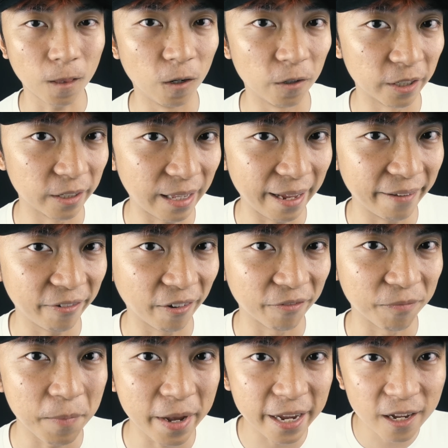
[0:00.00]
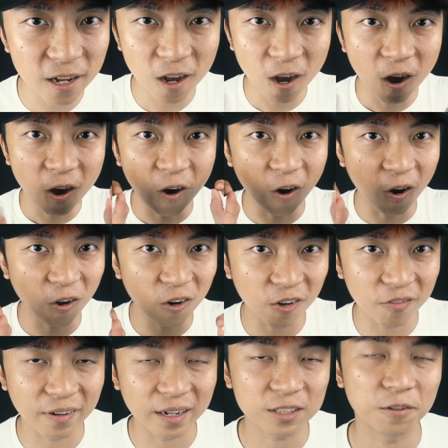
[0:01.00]
On the 10th of May, all
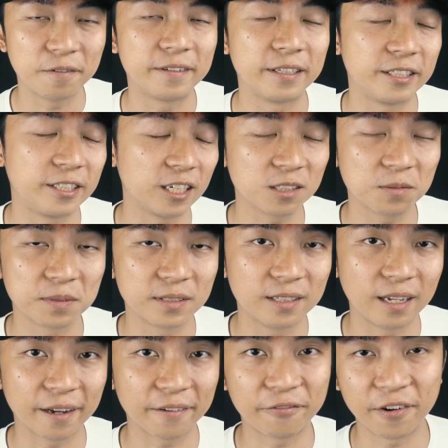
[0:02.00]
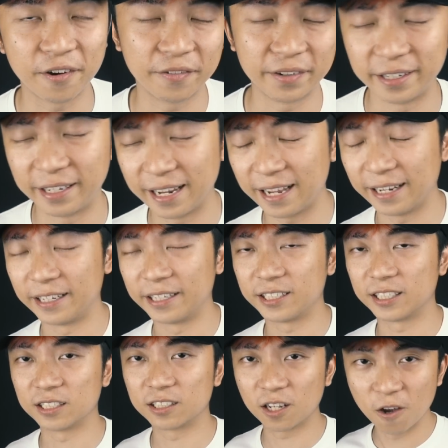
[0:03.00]
of us with the Jaspas deck Favorite Day
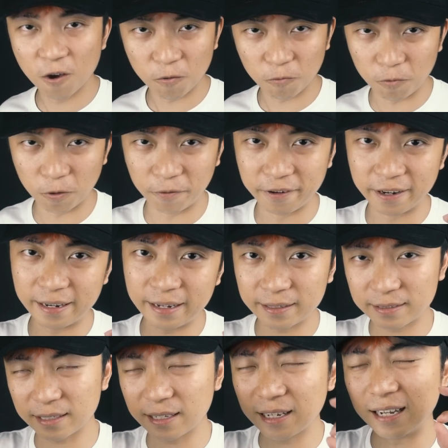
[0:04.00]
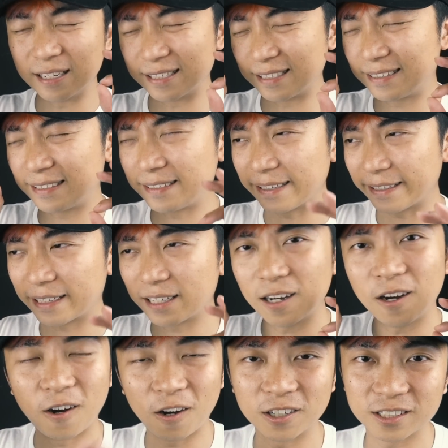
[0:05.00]
Editions will release a sick
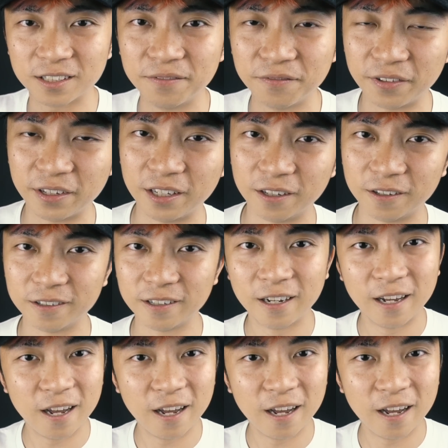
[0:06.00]
awesome video